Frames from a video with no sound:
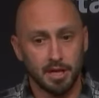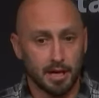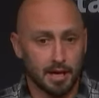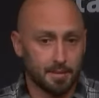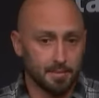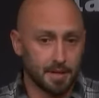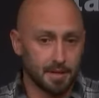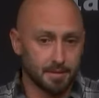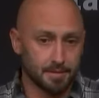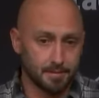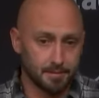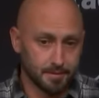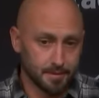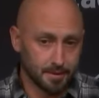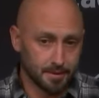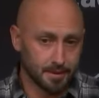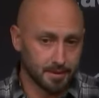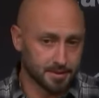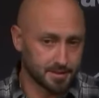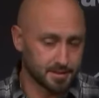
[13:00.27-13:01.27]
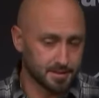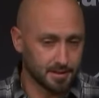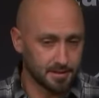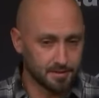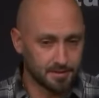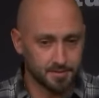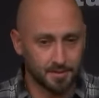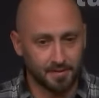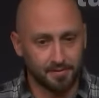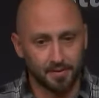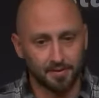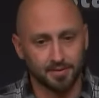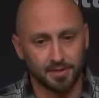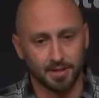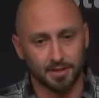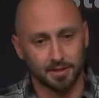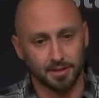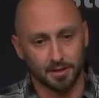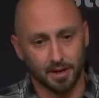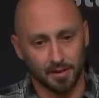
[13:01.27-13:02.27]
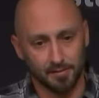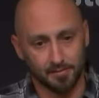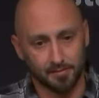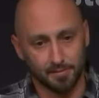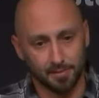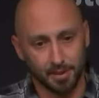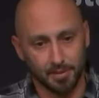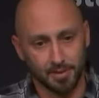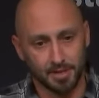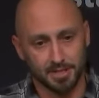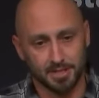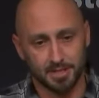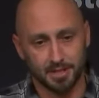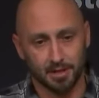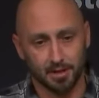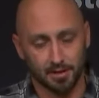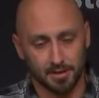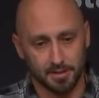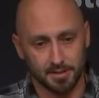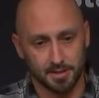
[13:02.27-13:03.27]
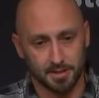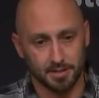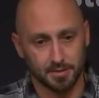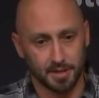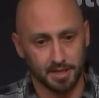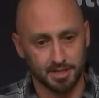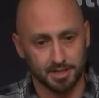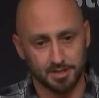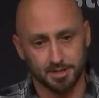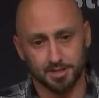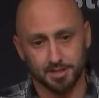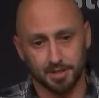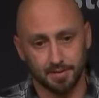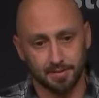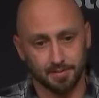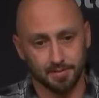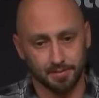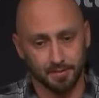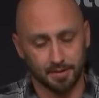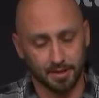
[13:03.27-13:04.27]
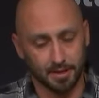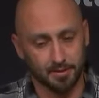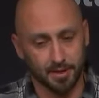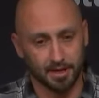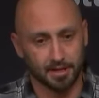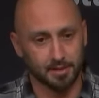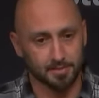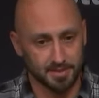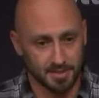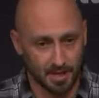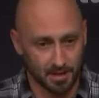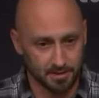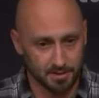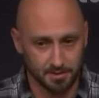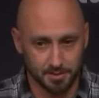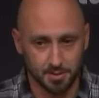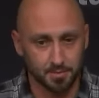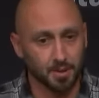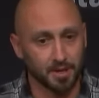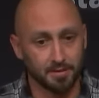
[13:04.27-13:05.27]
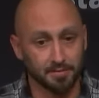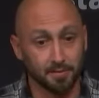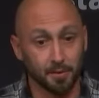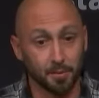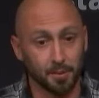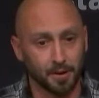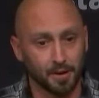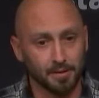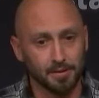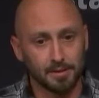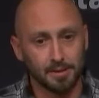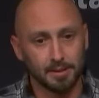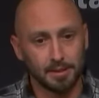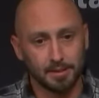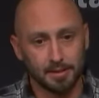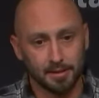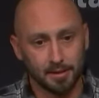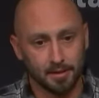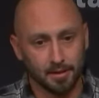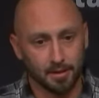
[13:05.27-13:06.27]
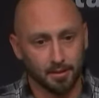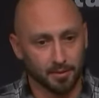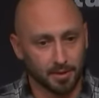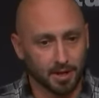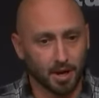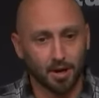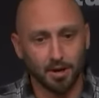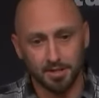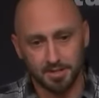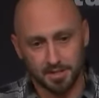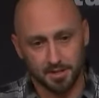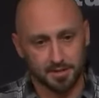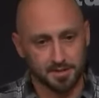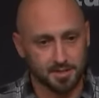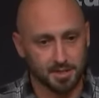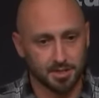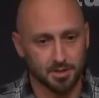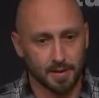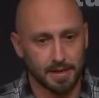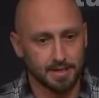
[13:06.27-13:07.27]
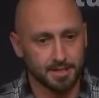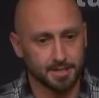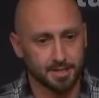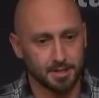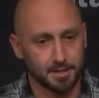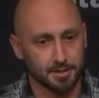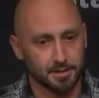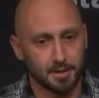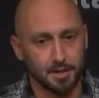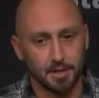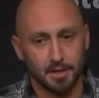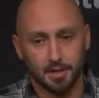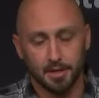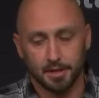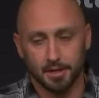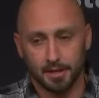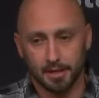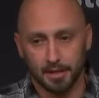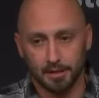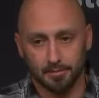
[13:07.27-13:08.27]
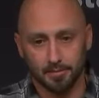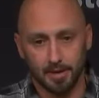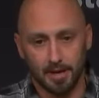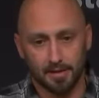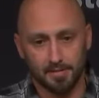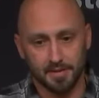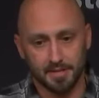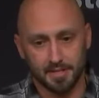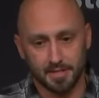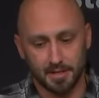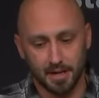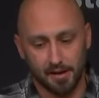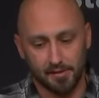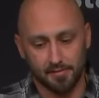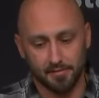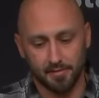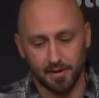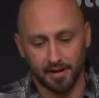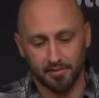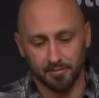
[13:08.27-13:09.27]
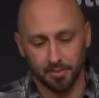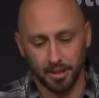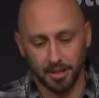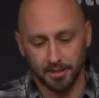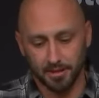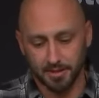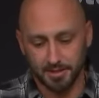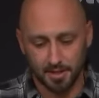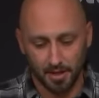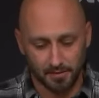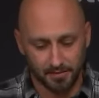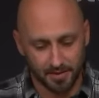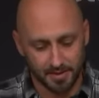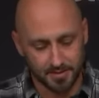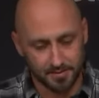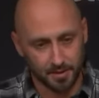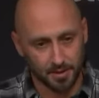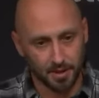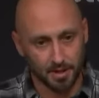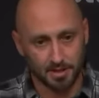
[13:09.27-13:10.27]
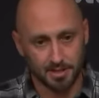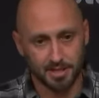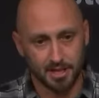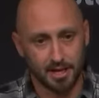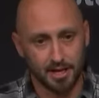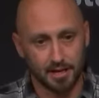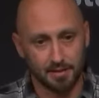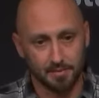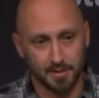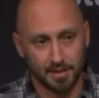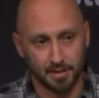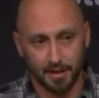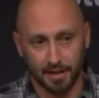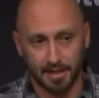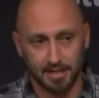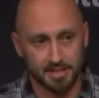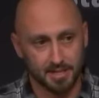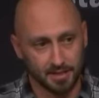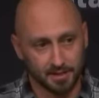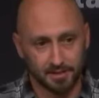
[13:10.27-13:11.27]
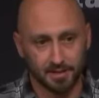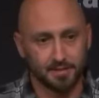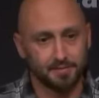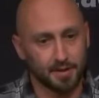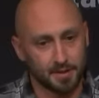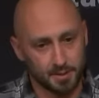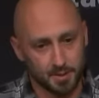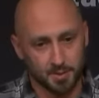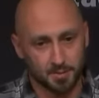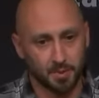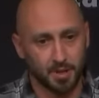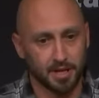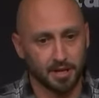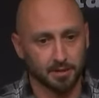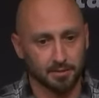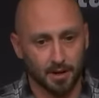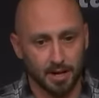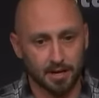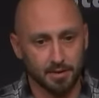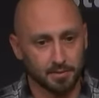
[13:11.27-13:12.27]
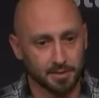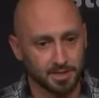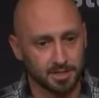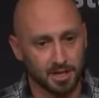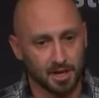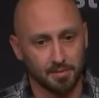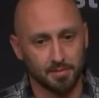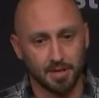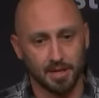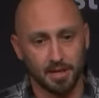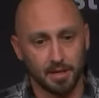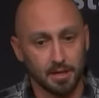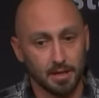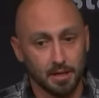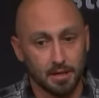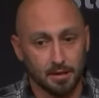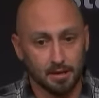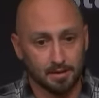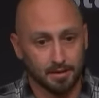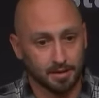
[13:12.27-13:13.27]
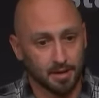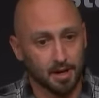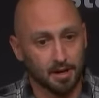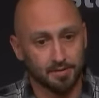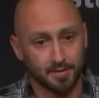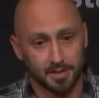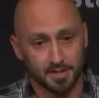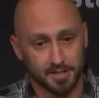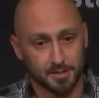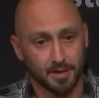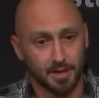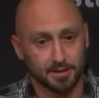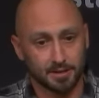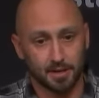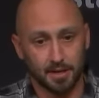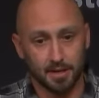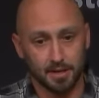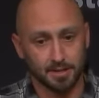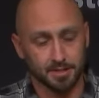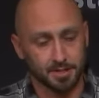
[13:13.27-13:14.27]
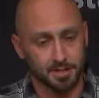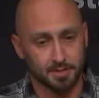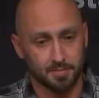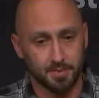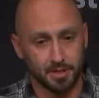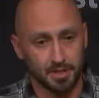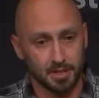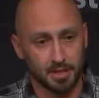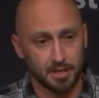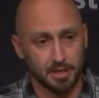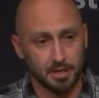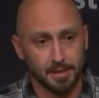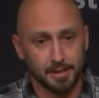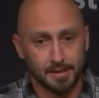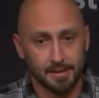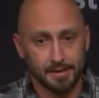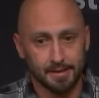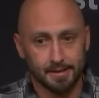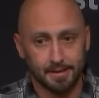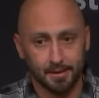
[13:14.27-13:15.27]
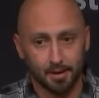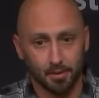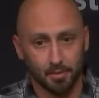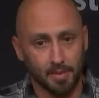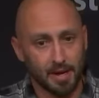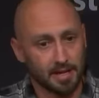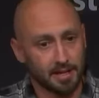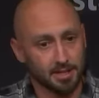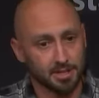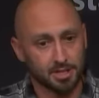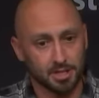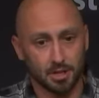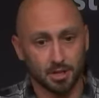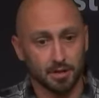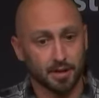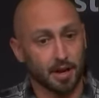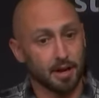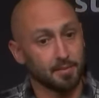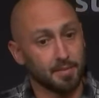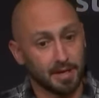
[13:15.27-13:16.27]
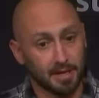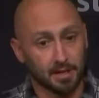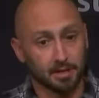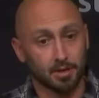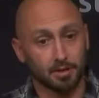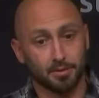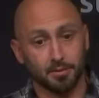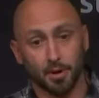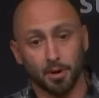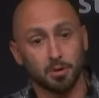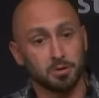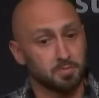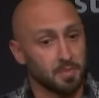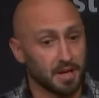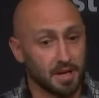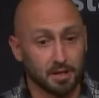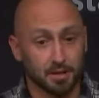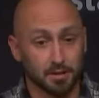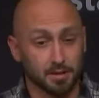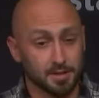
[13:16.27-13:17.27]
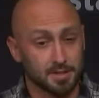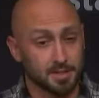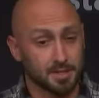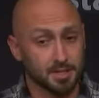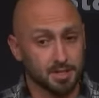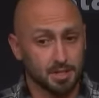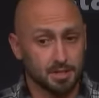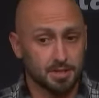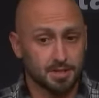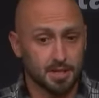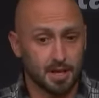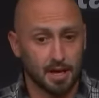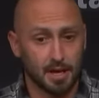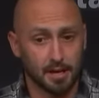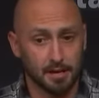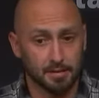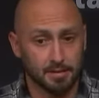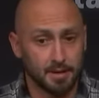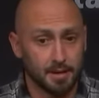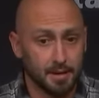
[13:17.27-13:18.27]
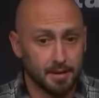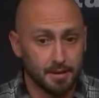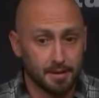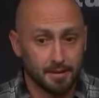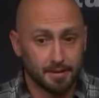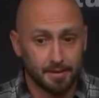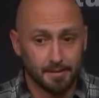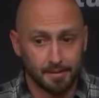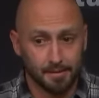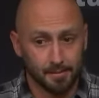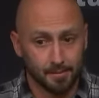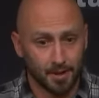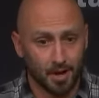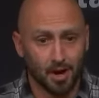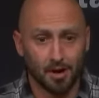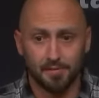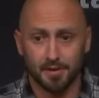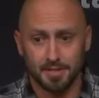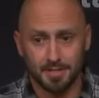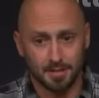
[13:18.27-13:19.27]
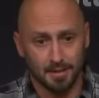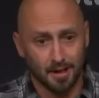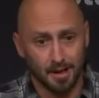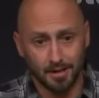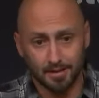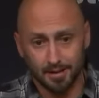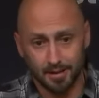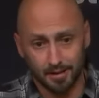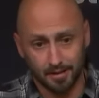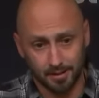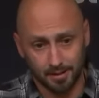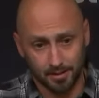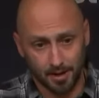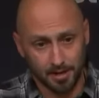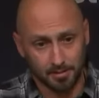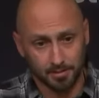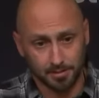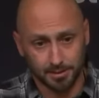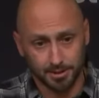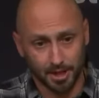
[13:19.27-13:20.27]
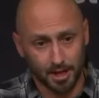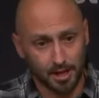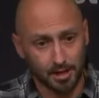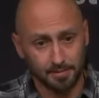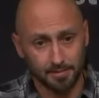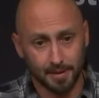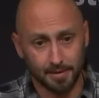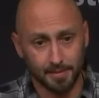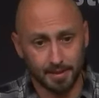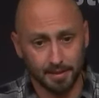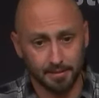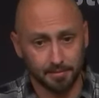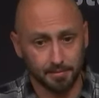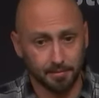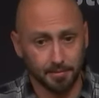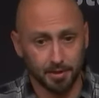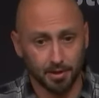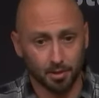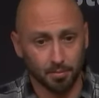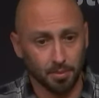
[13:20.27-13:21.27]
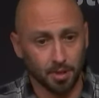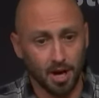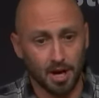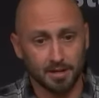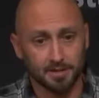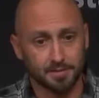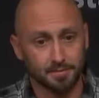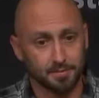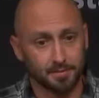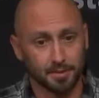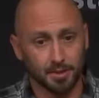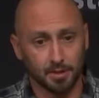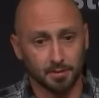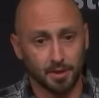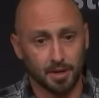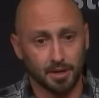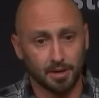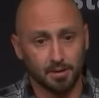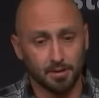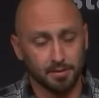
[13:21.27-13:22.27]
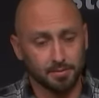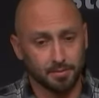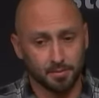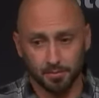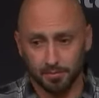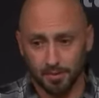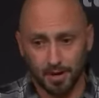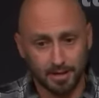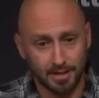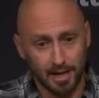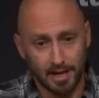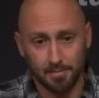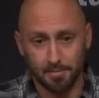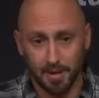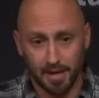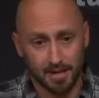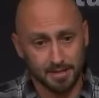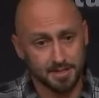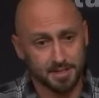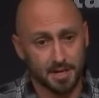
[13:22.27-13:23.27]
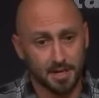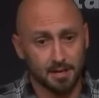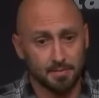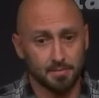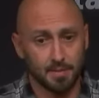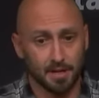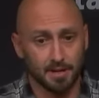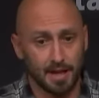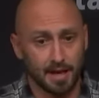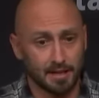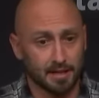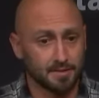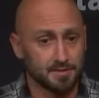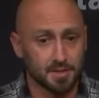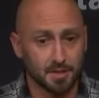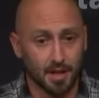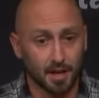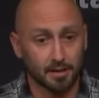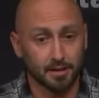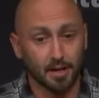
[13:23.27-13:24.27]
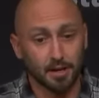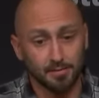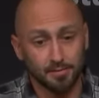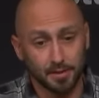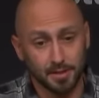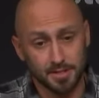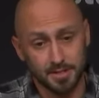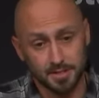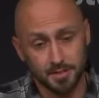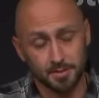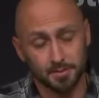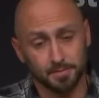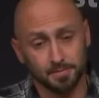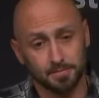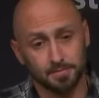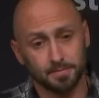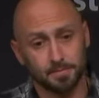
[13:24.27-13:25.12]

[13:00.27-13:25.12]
Yeah, I mean, look, it's my 15th year. I've pretty much seen all the situations, and really what it comes down to is playing football. You know, regardless of the situation, obviously I've played in this offense for a long time, and like I said, the defense was playing great, which gave me the confidence to go out there and just be, you know, making sure that I'm making good throws, making good decisions, and the offensive line did an incredible job. I mean, you know, blocked really well, run game, pass game, and that gives you a lot of confidence too.